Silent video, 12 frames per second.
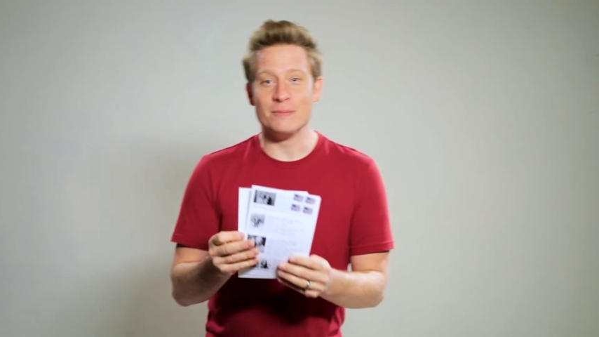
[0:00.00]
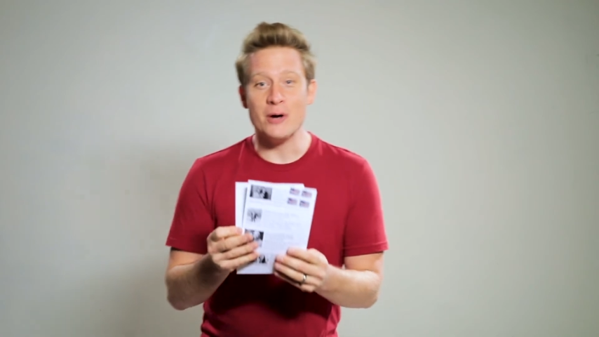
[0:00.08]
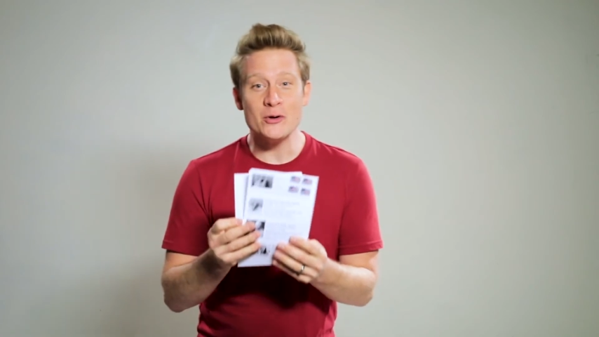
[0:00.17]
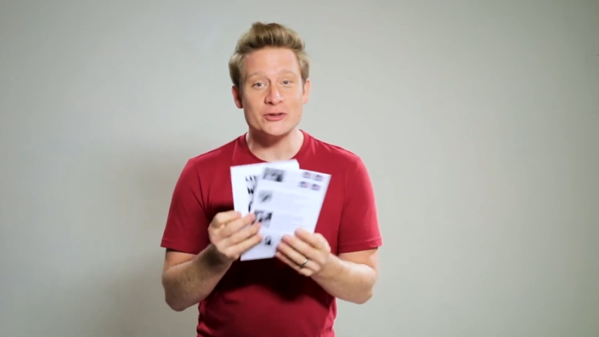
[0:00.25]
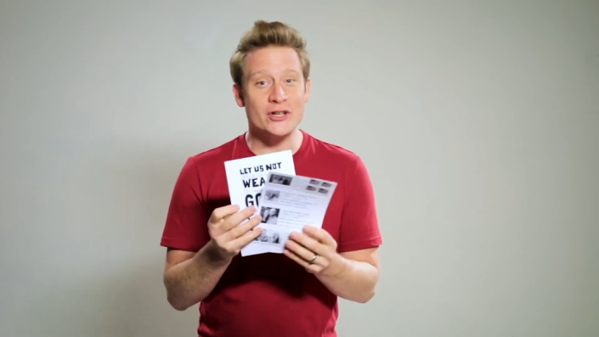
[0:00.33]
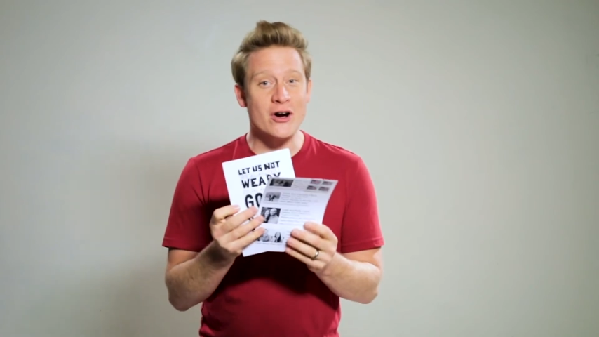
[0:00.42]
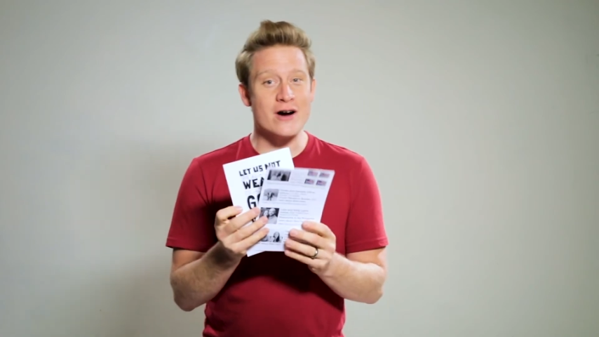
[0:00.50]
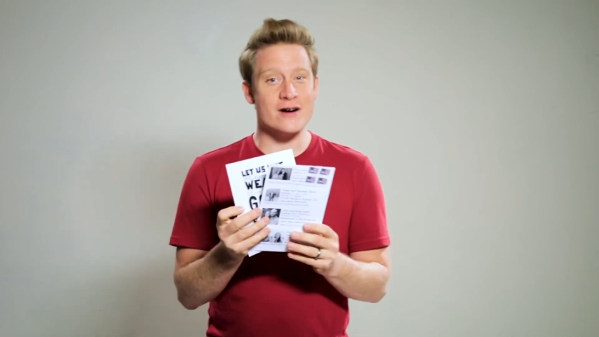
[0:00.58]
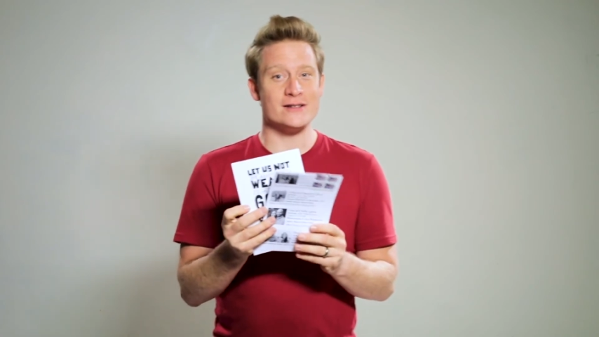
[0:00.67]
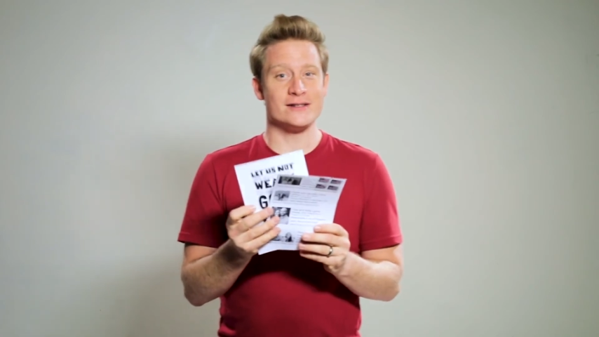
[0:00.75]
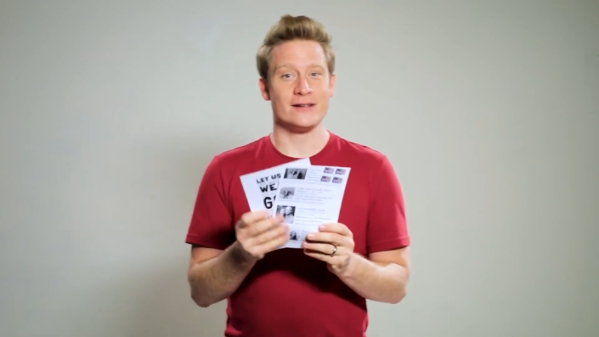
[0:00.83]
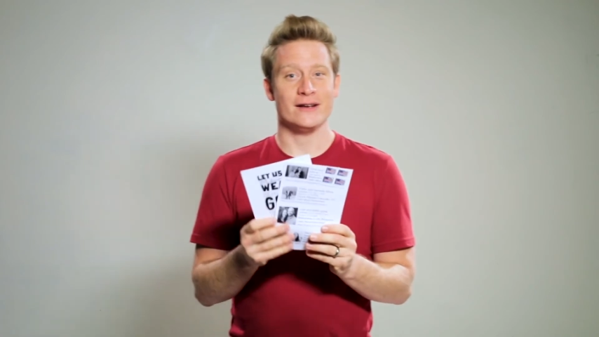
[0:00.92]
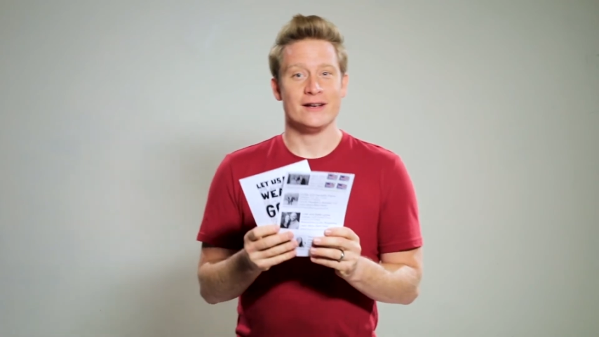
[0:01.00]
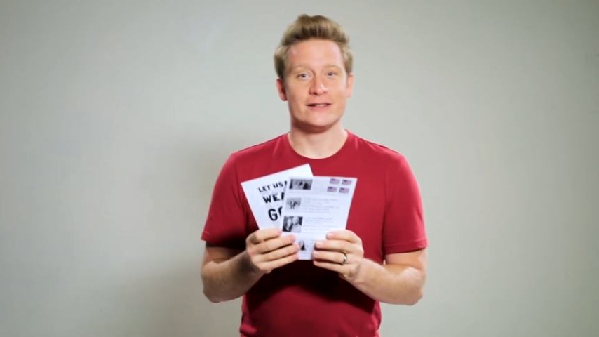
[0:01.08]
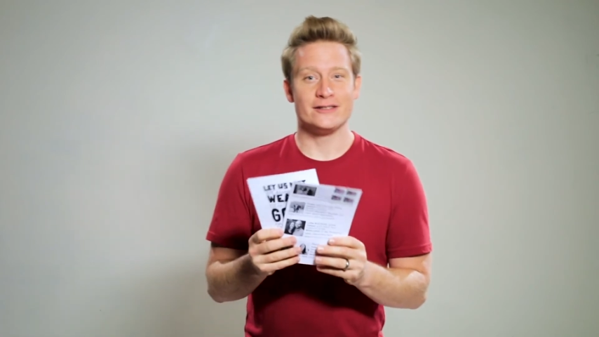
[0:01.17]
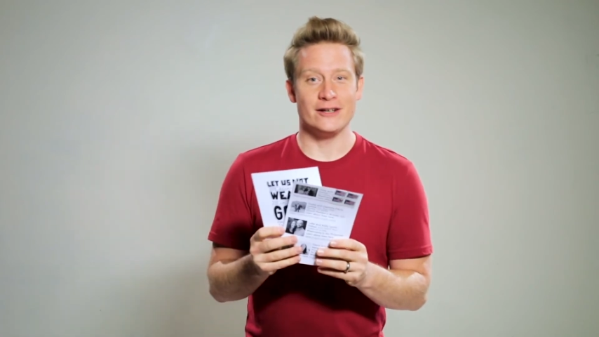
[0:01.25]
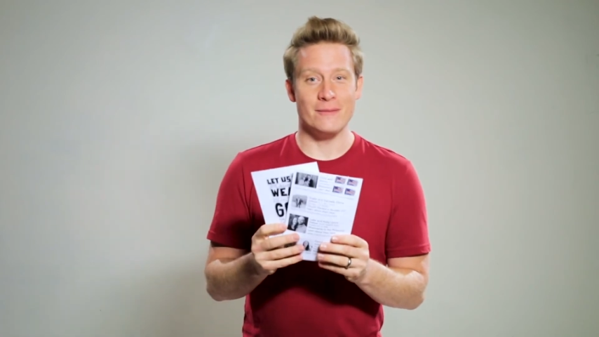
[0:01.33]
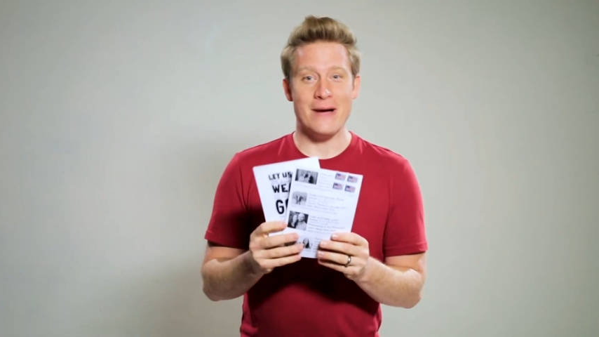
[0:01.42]
postcards,
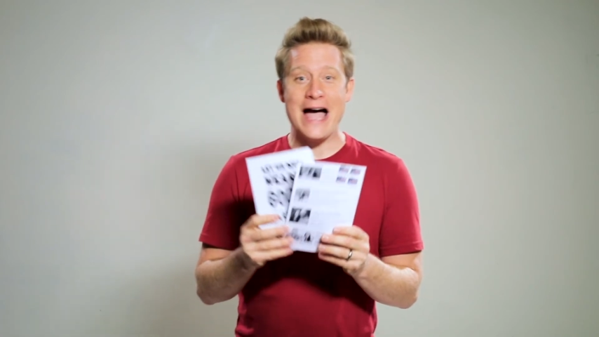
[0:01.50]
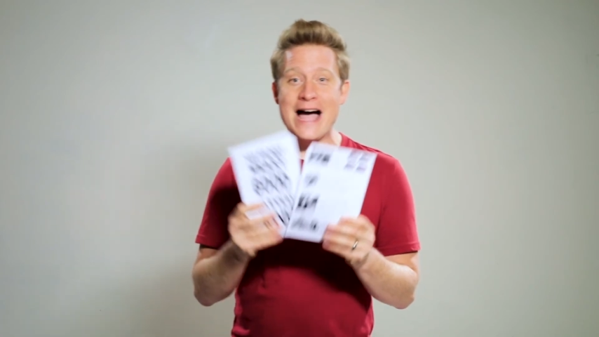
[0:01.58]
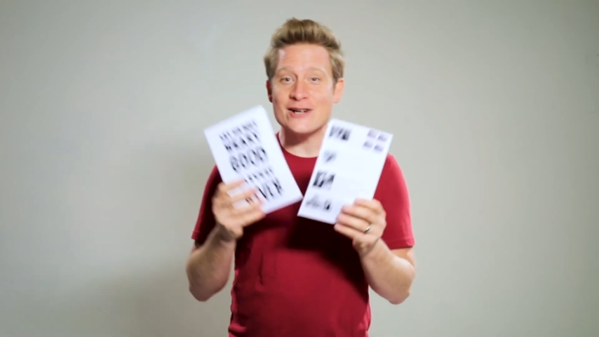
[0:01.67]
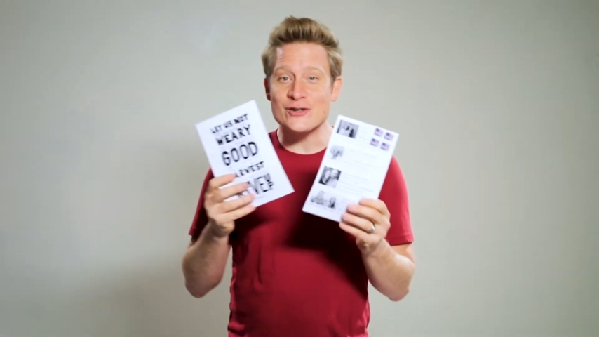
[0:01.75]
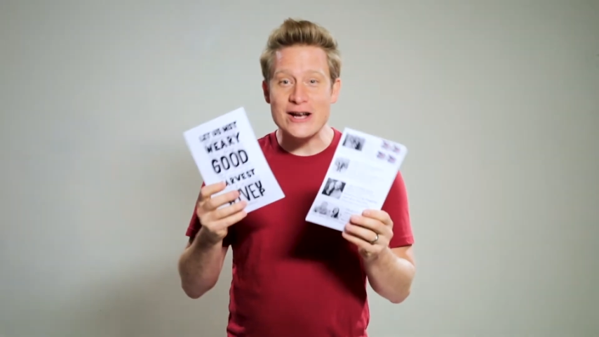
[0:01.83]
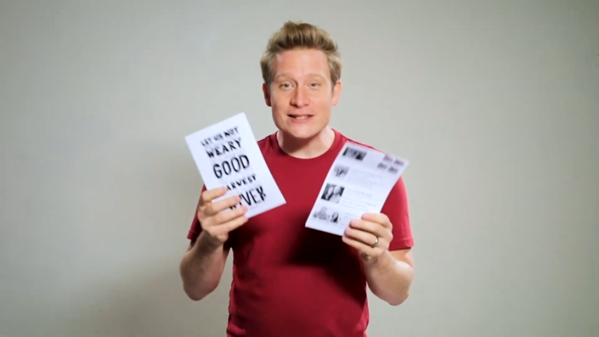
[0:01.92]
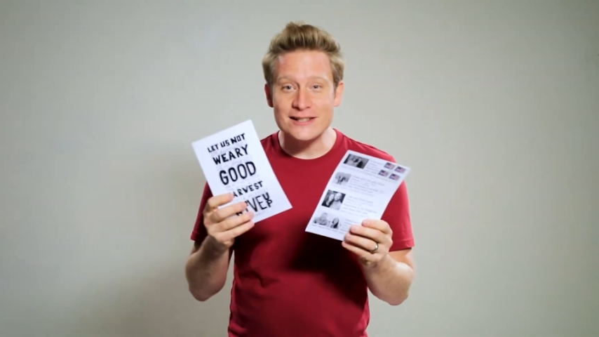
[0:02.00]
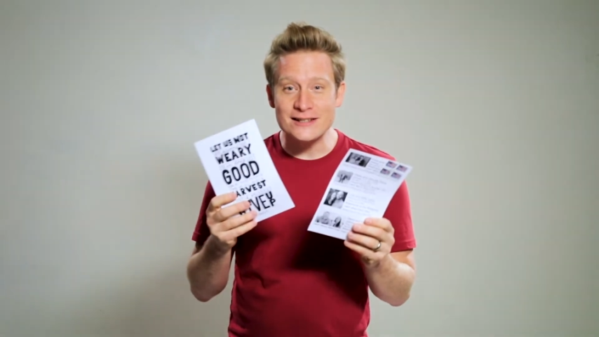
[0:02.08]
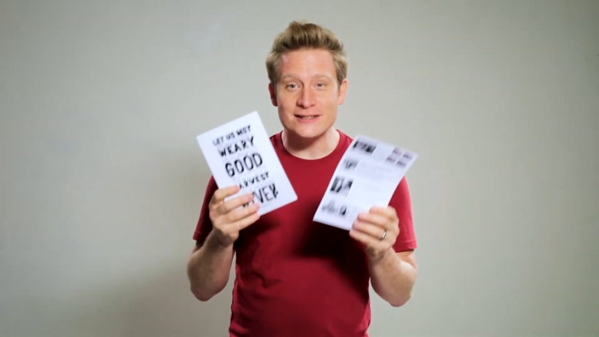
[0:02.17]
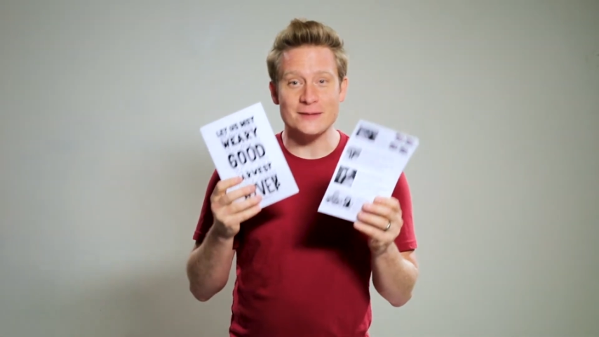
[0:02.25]
some addresses,